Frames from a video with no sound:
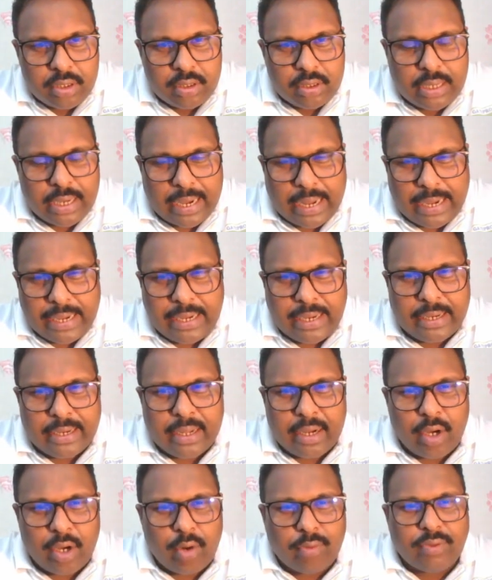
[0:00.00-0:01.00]
The line
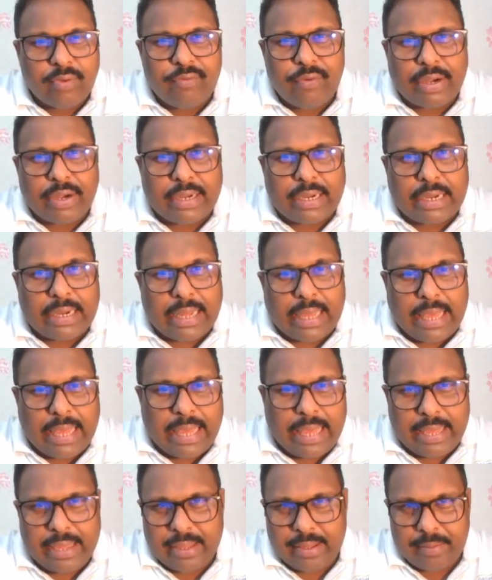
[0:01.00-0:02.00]
integral of the vector
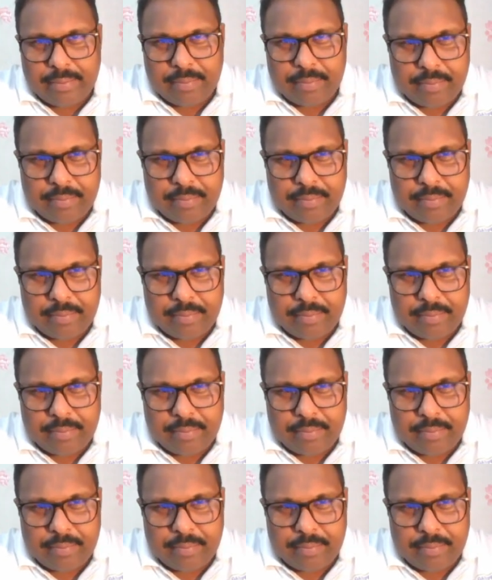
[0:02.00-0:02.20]
A,